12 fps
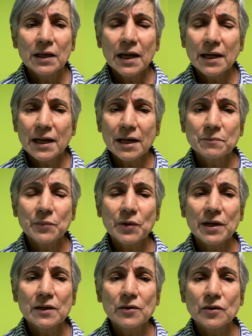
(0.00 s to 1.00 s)
And I
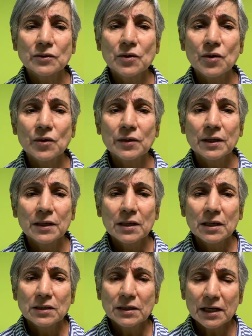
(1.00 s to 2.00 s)
pray, Lord God,
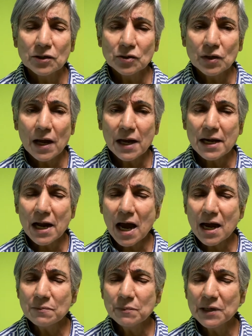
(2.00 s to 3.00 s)
that, and
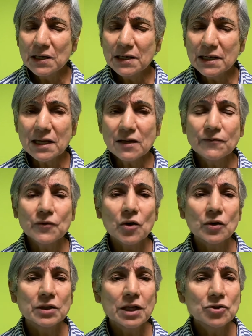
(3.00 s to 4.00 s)
I believe,
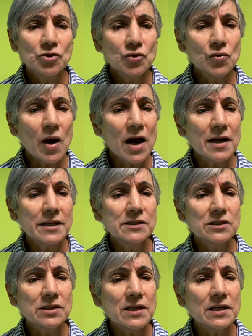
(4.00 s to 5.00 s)
Lord, that you are
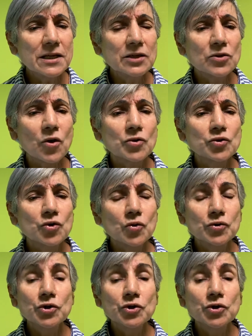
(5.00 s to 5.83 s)
still in control.